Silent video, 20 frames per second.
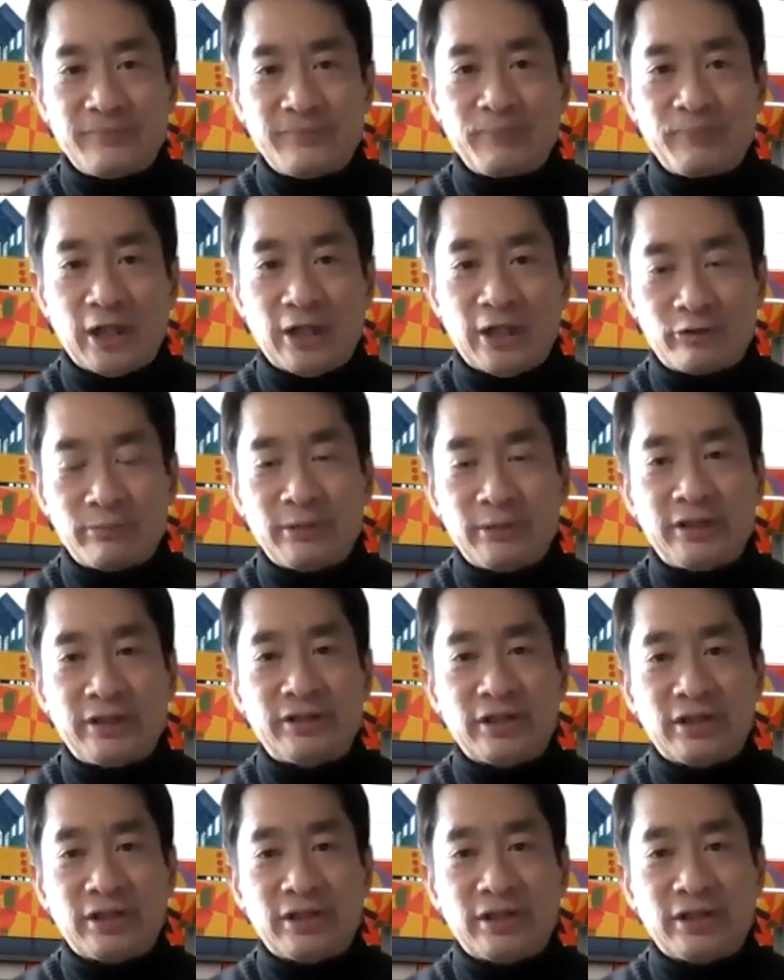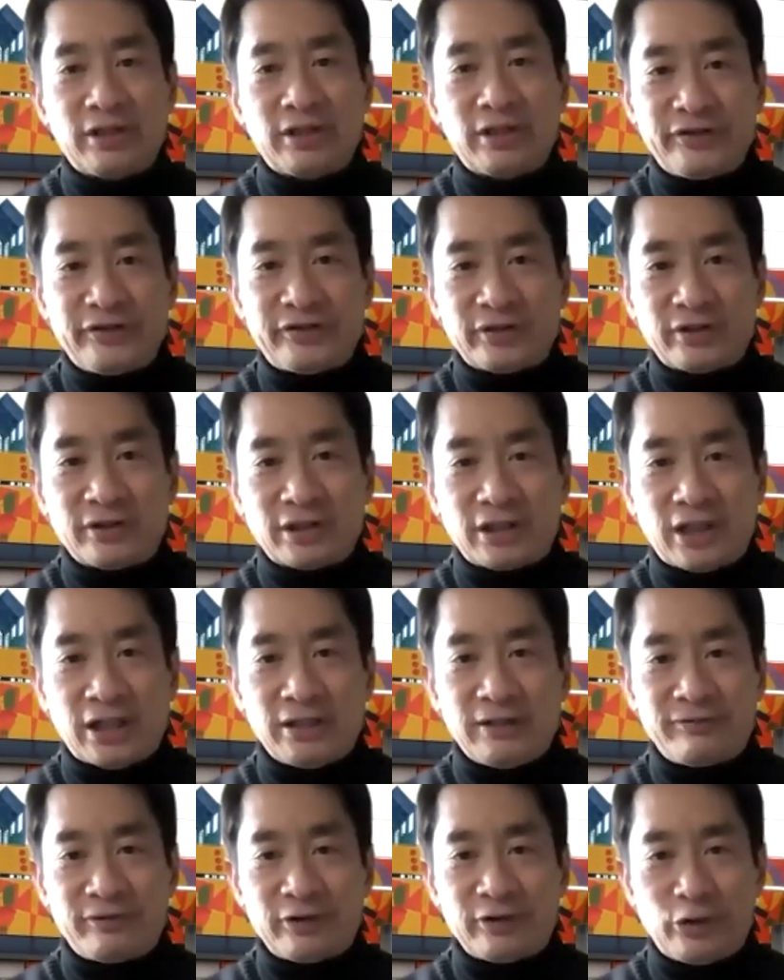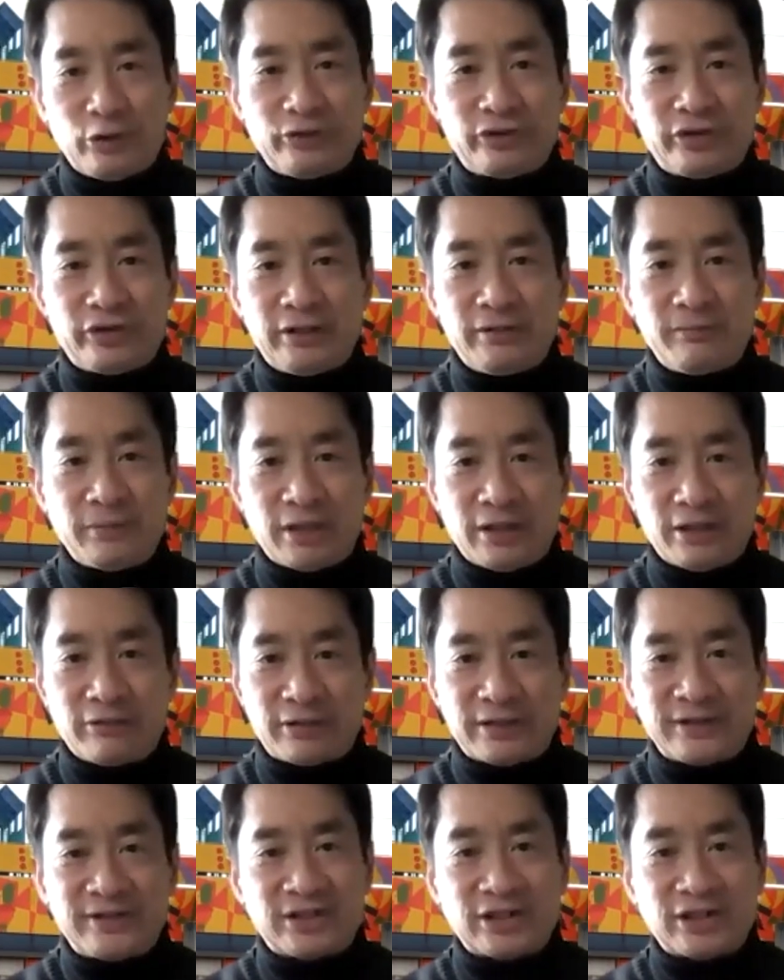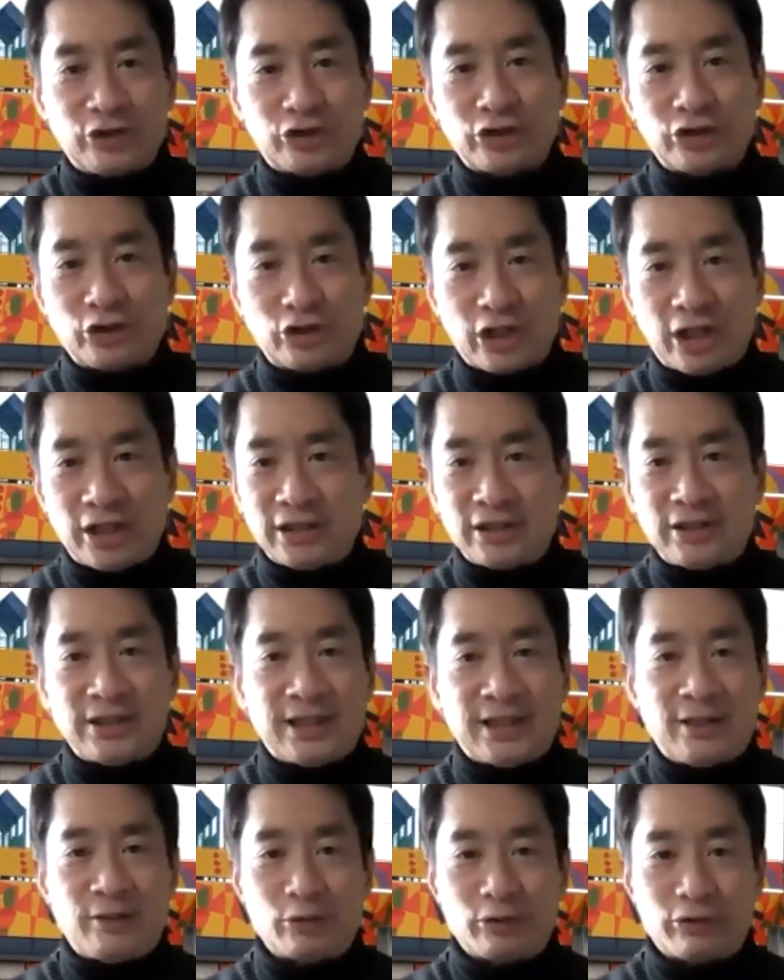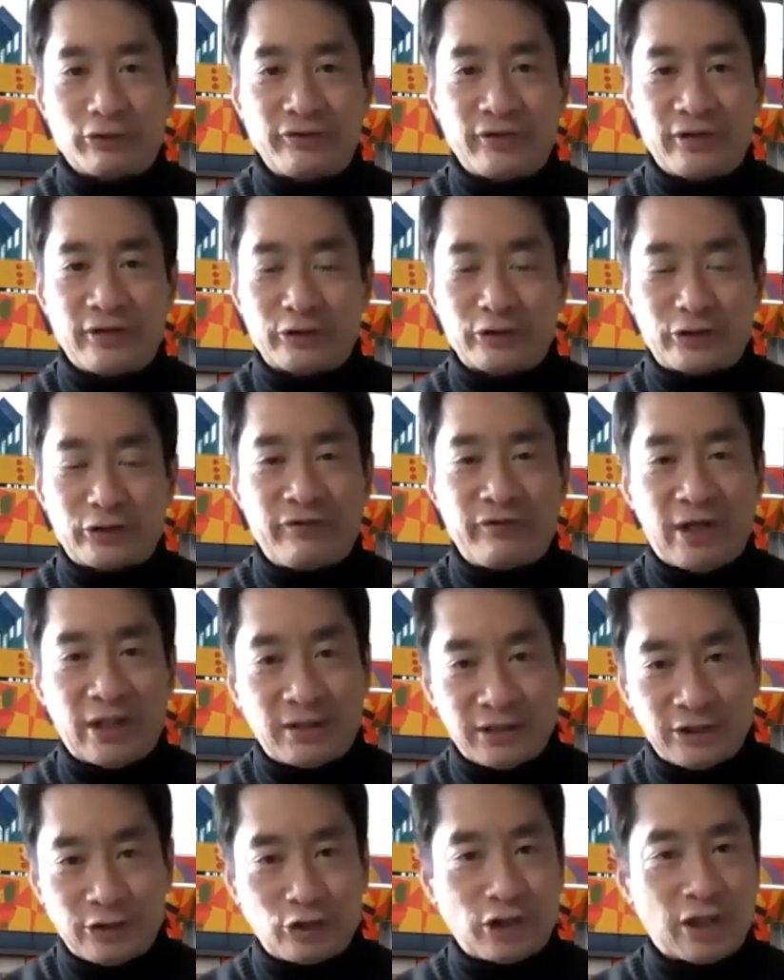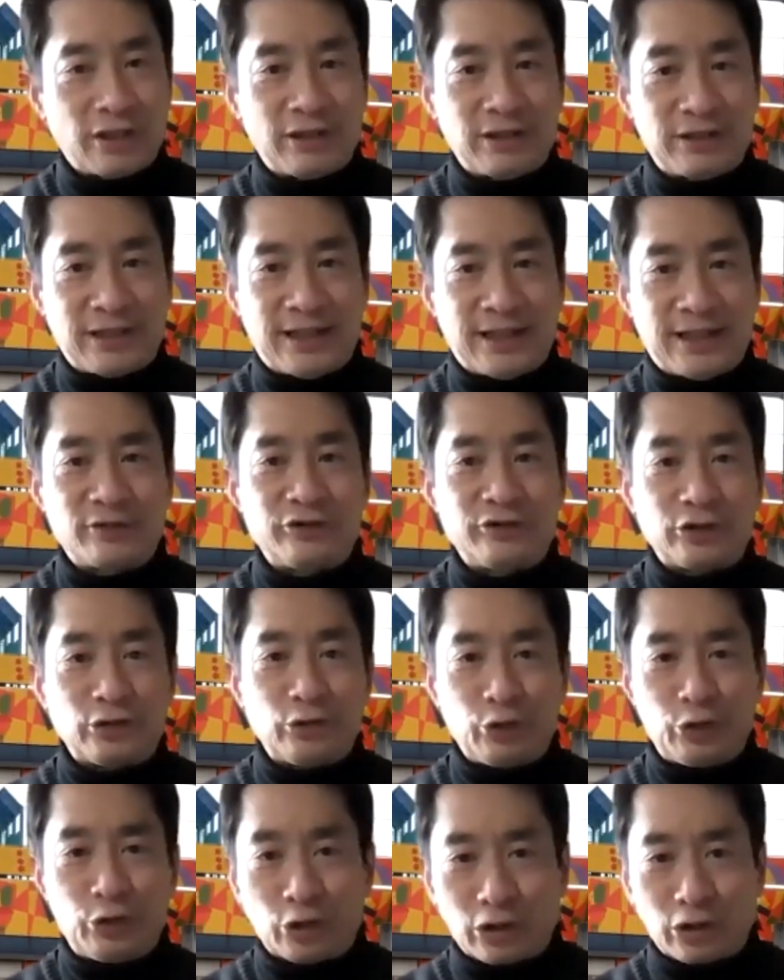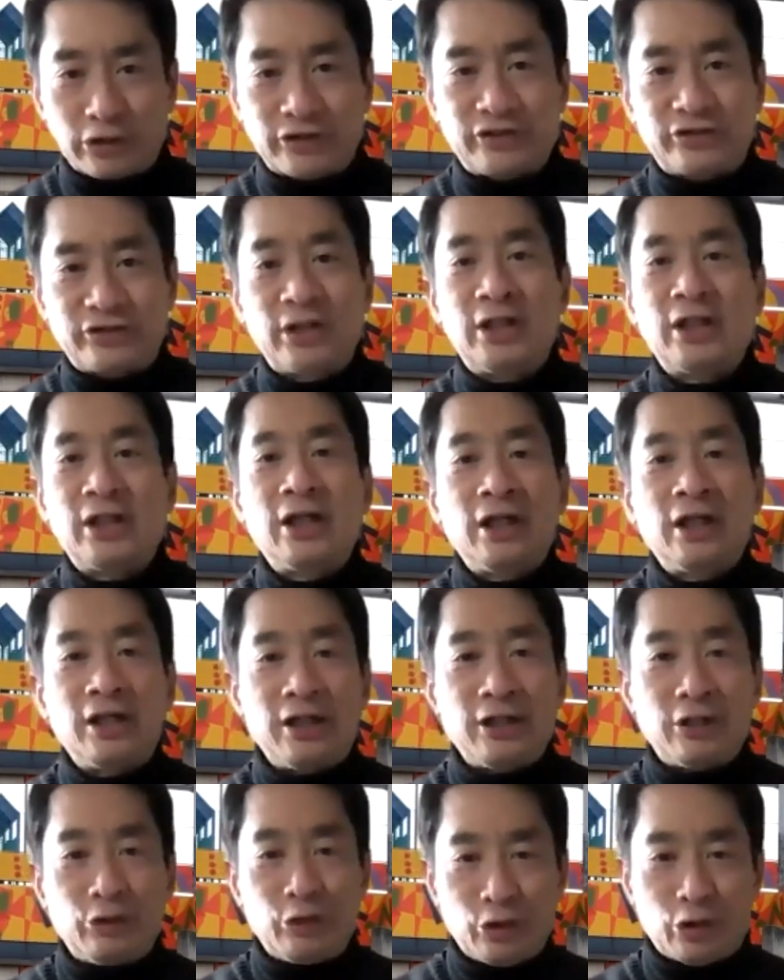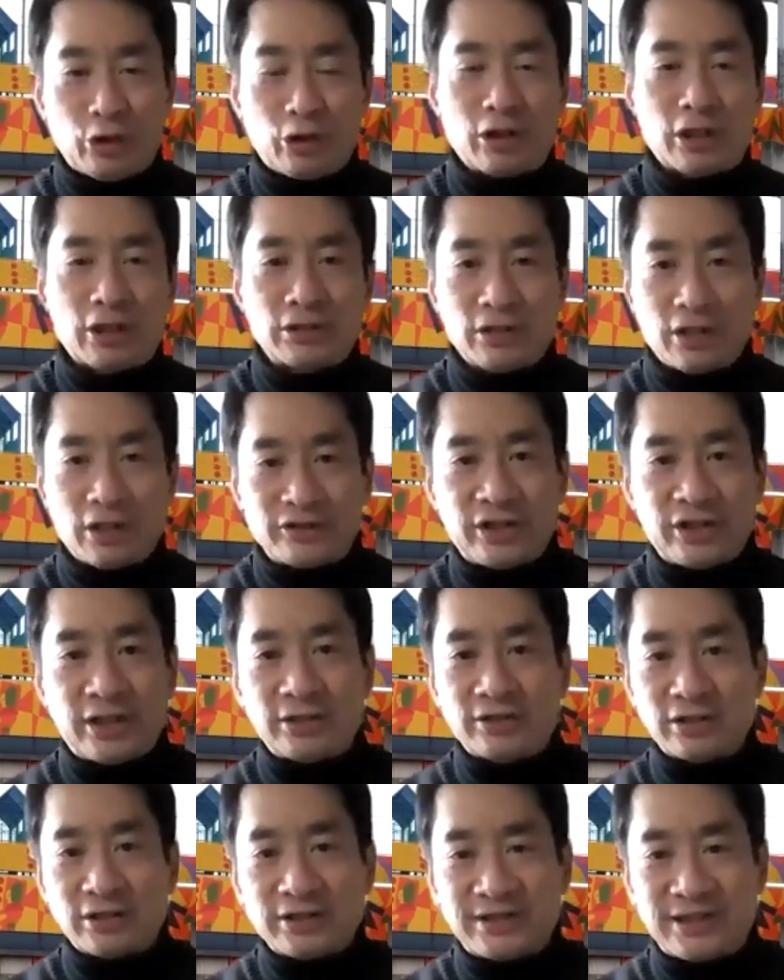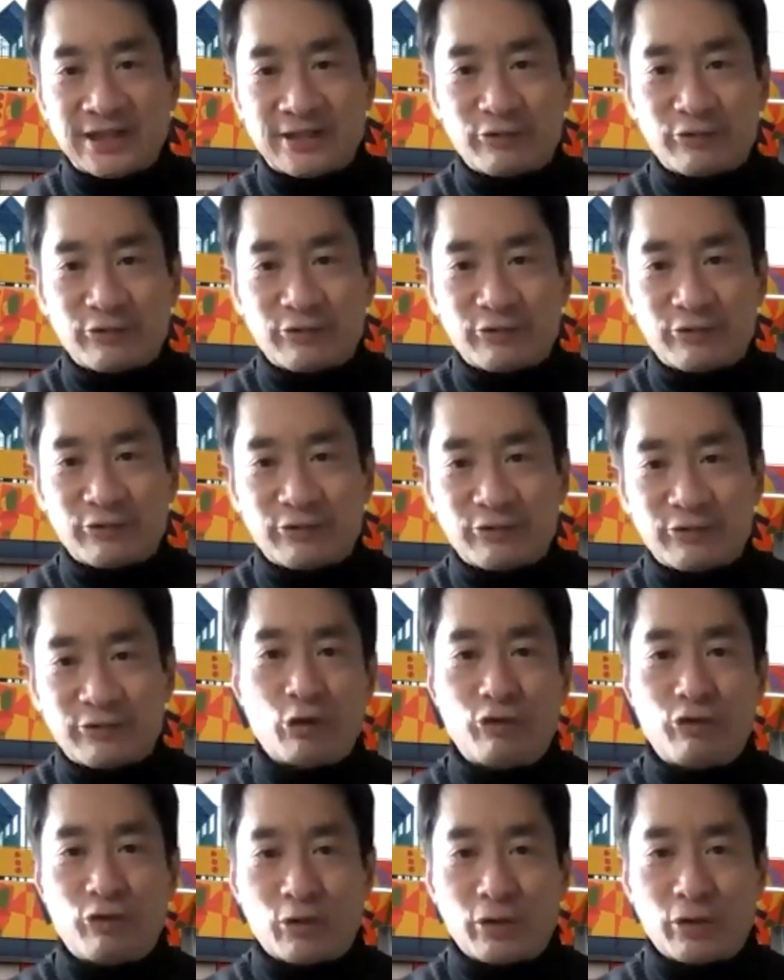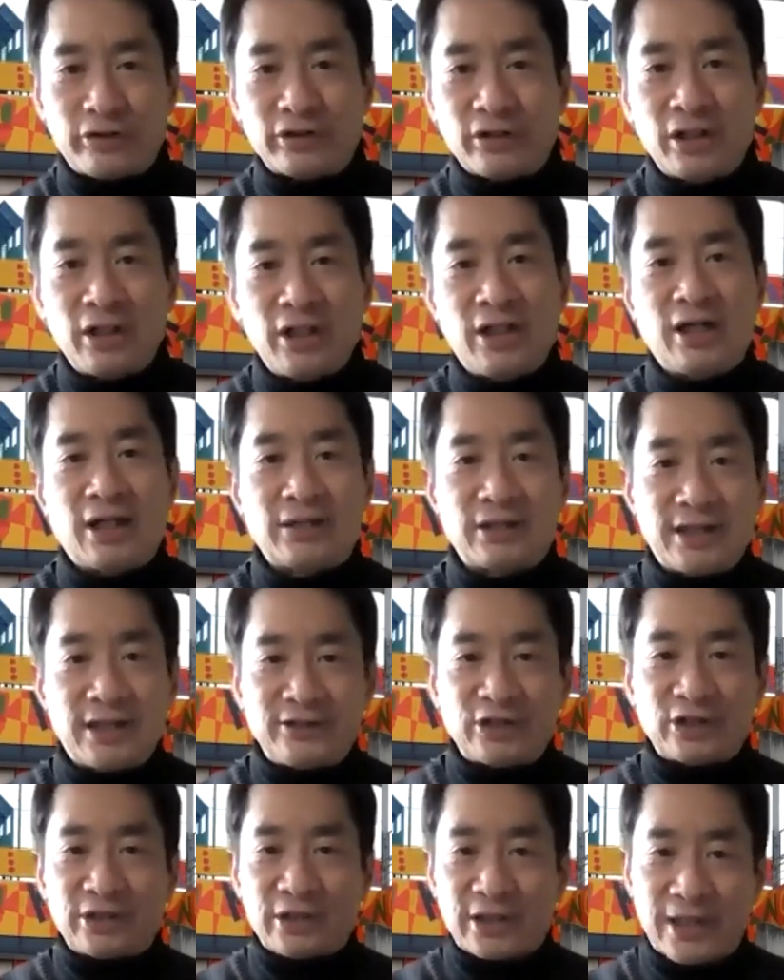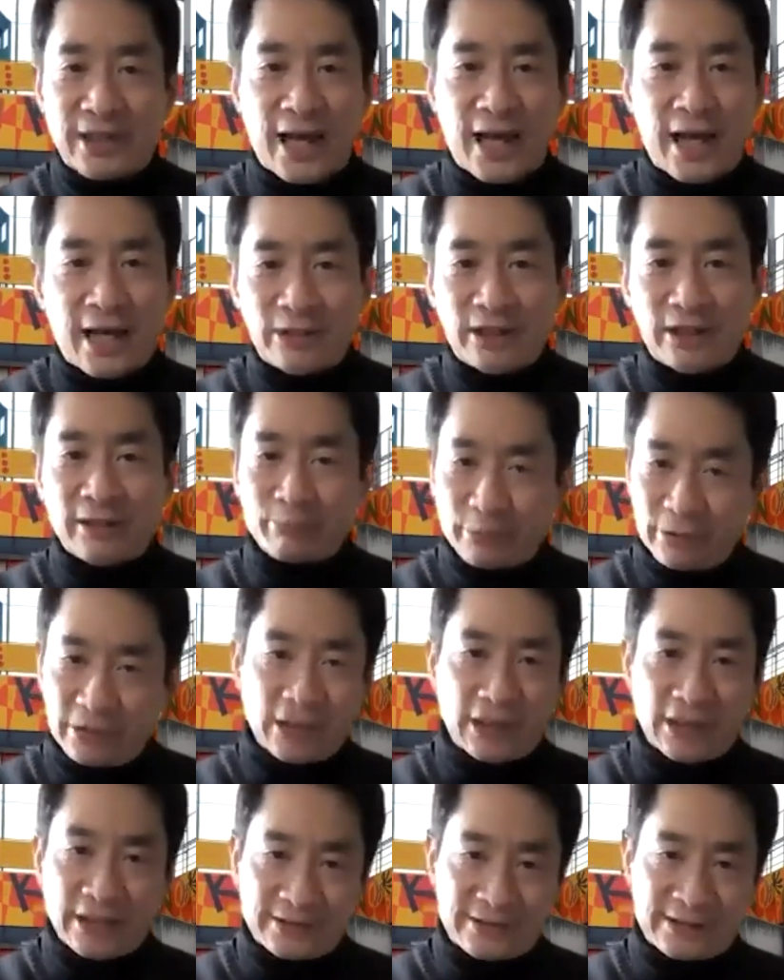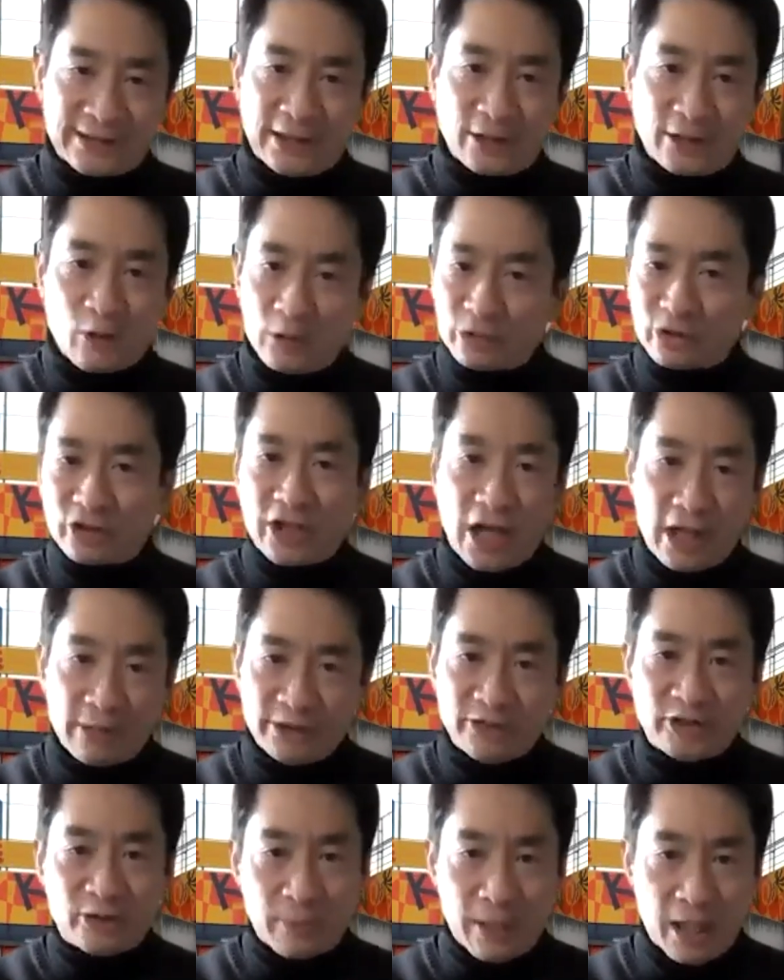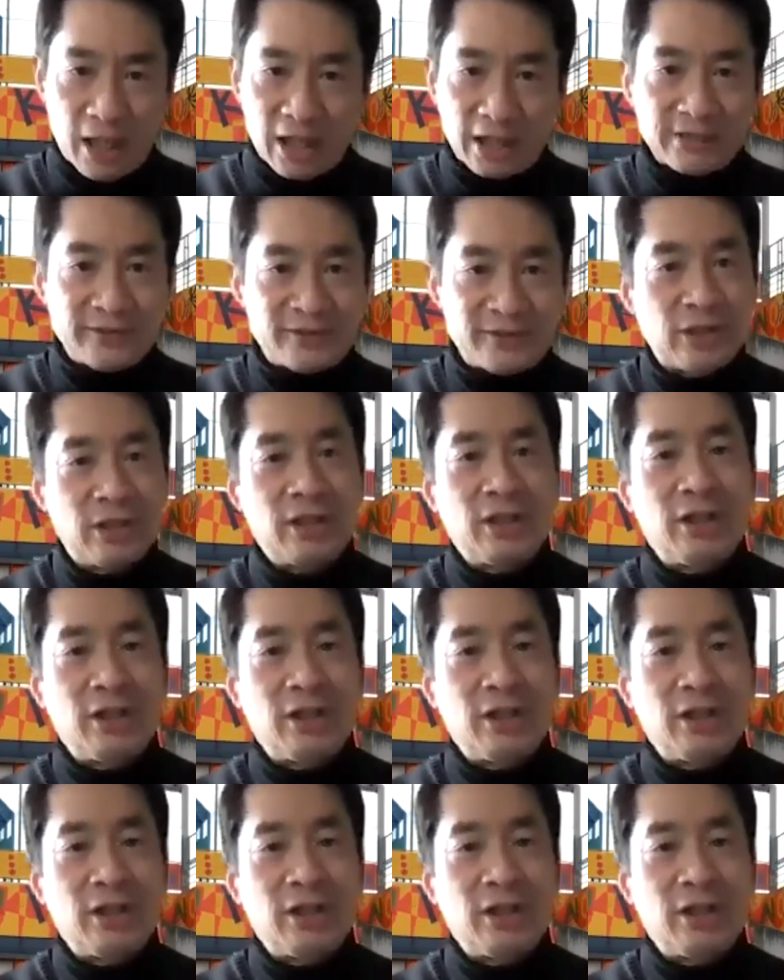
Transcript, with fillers: government was kind of accusing residents in Chinatown or surveilling Chinatowns in New York, Los Angeles, San Francisco for the alleged commie, and putting in its scare quotes, commie spies.